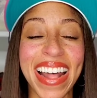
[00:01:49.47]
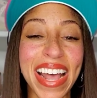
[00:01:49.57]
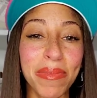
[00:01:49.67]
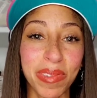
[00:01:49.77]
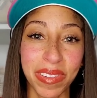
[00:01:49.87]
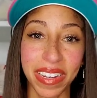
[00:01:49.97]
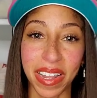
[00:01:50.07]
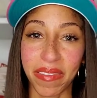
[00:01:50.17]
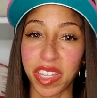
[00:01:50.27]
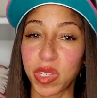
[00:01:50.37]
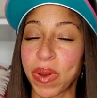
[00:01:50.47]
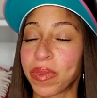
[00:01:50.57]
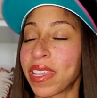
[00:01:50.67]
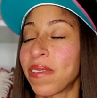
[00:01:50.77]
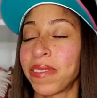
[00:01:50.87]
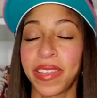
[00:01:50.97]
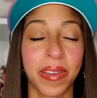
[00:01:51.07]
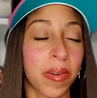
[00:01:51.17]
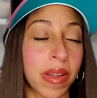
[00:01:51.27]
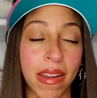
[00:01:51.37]
Absolutely love this, but with
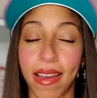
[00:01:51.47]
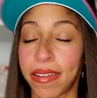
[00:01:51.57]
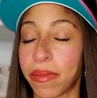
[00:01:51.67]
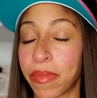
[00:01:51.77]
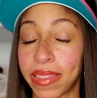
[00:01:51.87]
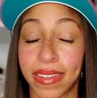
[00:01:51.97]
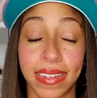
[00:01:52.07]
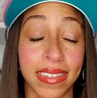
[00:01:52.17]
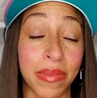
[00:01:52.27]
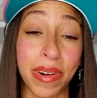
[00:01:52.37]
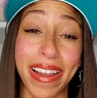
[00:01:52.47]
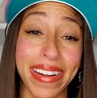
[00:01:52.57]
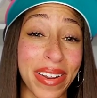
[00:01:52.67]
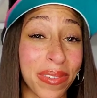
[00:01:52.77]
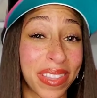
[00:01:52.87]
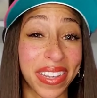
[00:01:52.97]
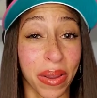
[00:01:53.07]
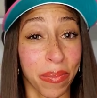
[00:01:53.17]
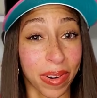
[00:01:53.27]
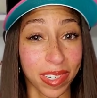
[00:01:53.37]
everything going on in the month of December, I don't think
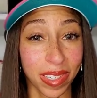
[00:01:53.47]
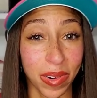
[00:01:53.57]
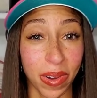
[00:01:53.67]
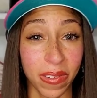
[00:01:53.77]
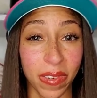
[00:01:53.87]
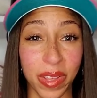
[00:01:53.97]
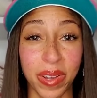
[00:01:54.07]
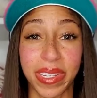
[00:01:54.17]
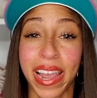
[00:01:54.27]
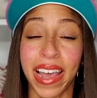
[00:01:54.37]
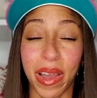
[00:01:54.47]
I'm personally going for those.